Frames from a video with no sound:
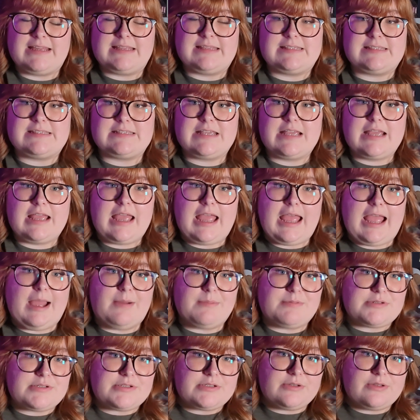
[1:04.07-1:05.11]
It's
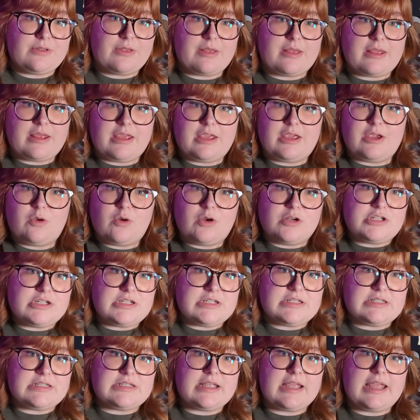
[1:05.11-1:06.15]
absolutely
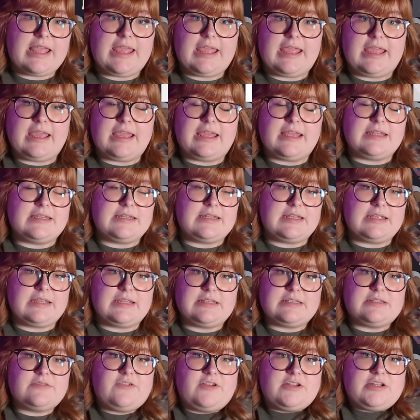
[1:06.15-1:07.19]
gorgeous and
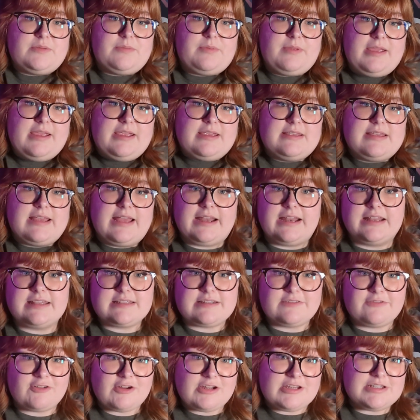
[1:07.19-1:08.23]
it's fun to play and it's
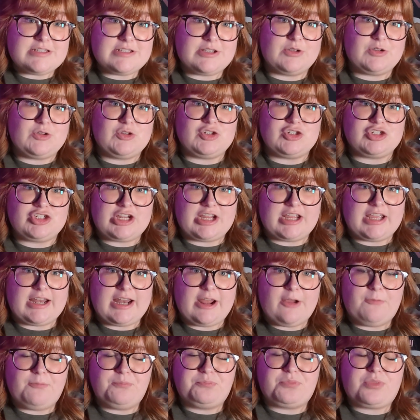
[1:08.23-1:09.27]
free, so you should check it
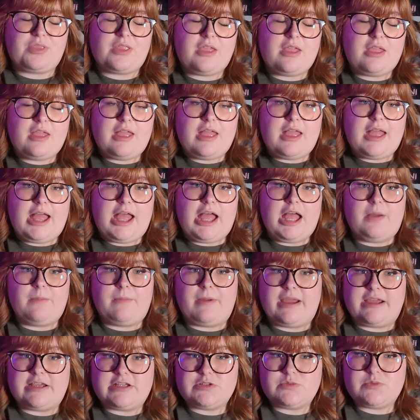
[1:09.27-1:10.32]
out.
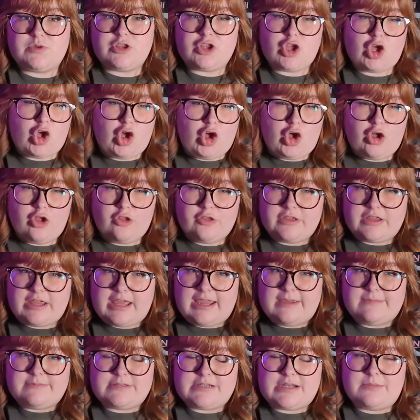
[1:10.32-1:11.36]
As with all the
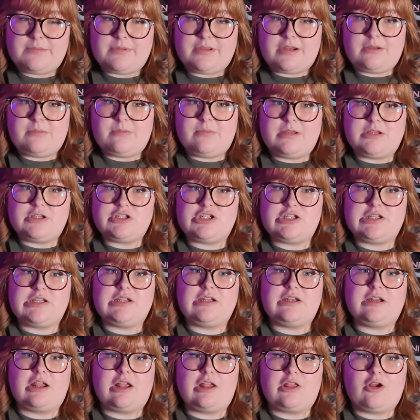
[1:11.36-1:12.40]
games that I'm going to
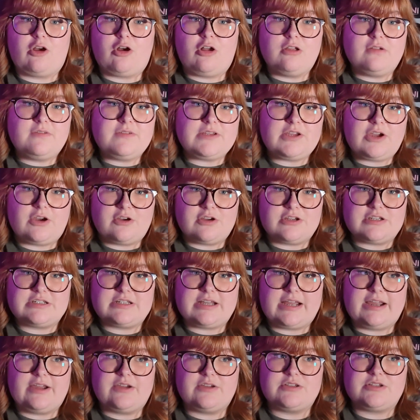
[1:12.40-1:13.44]
mention, all of the art
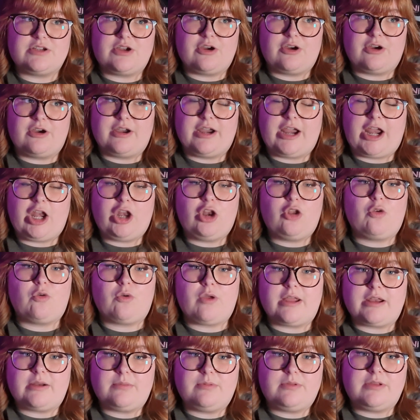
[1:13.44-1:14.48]
styles are
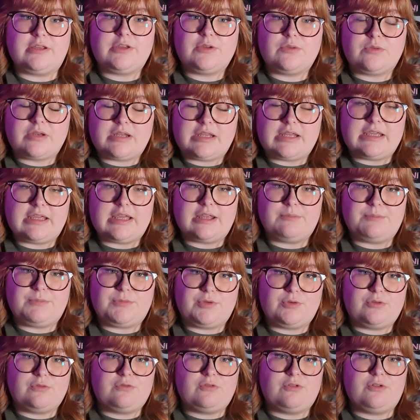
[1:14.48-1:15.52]
incredibly unique and
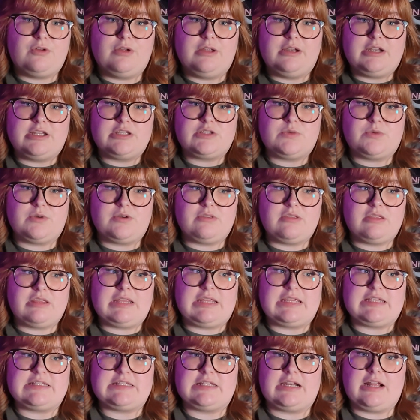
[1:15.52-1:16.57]
beautiful, and it's one of the
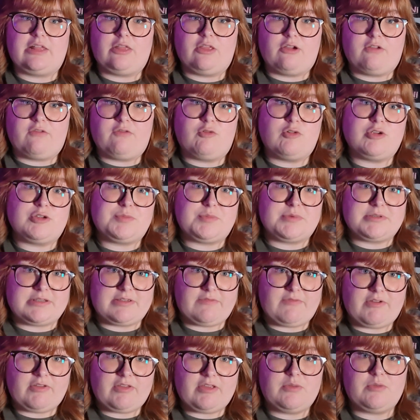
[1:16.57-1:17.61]
things that I look for
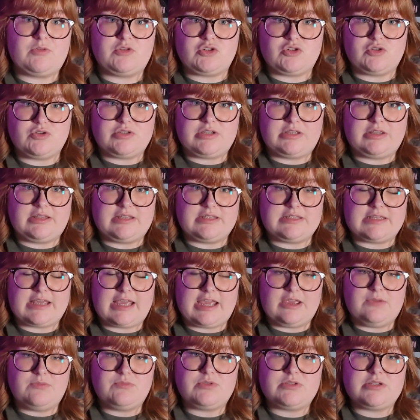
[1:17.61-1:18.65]
specifically when choosing these
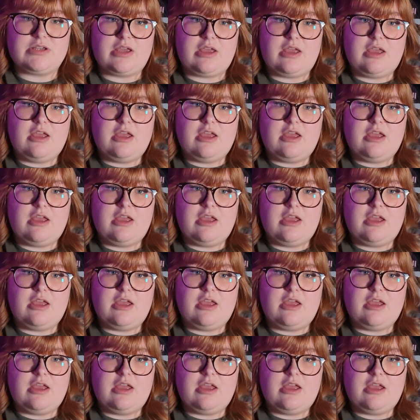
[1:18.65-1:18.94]
games.